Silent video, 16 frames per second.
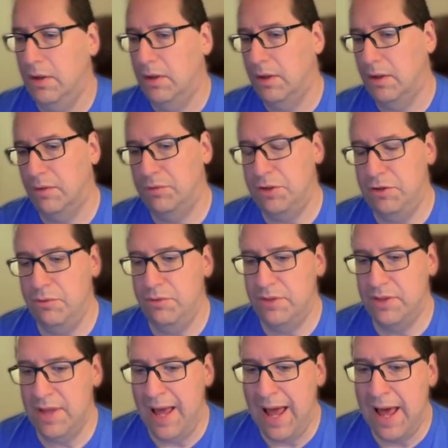if we do
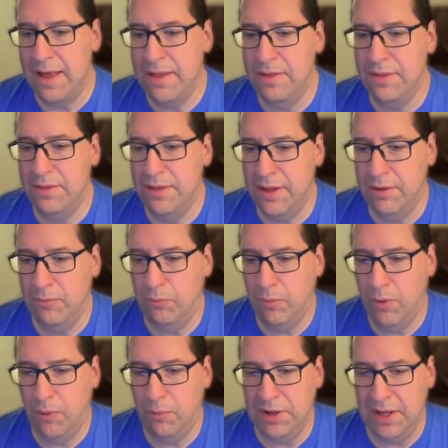that, then
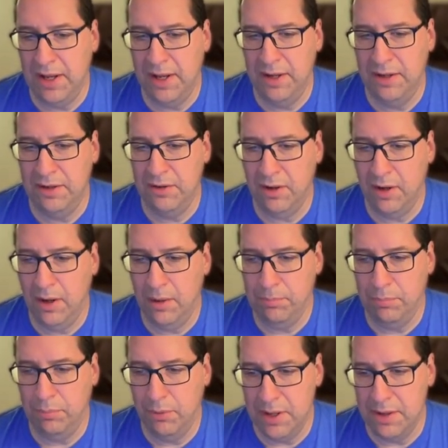what we end
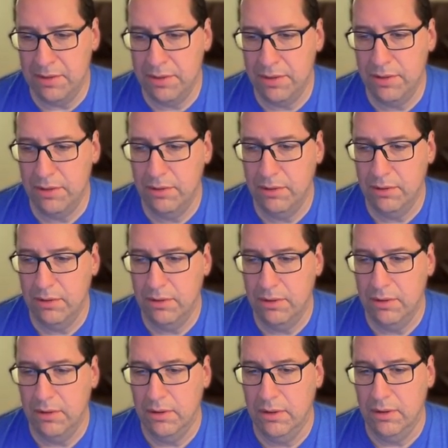up with
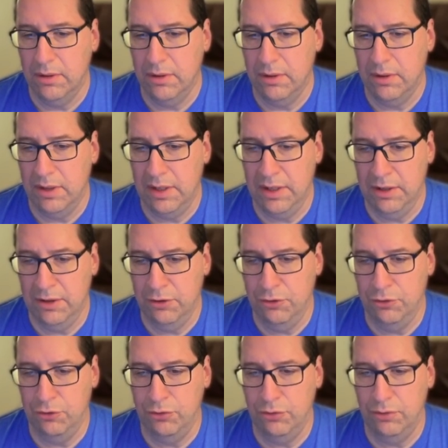
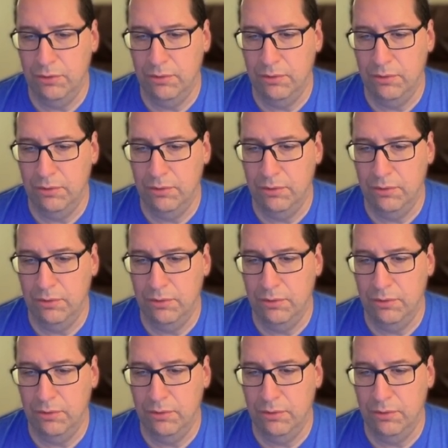is